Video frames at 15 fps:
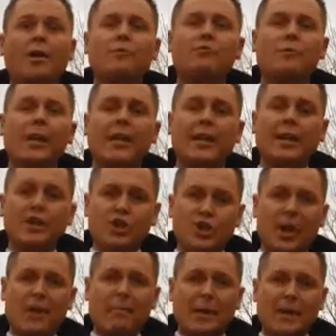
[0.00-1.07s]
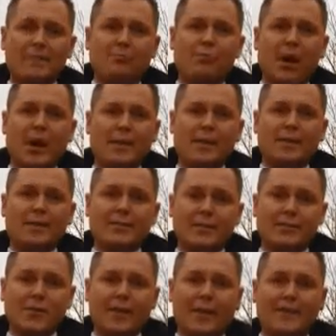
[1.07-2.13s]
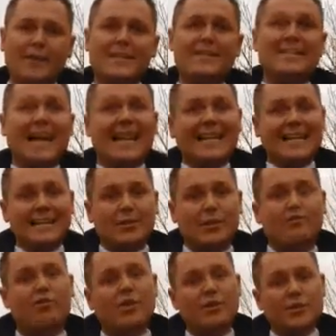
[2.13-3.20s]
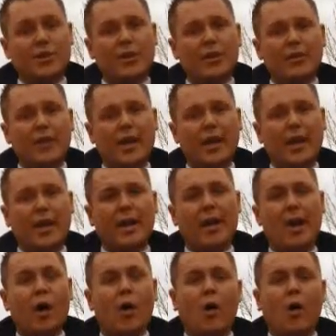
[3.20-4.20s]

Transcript: can really share best practice so that the standards across the UK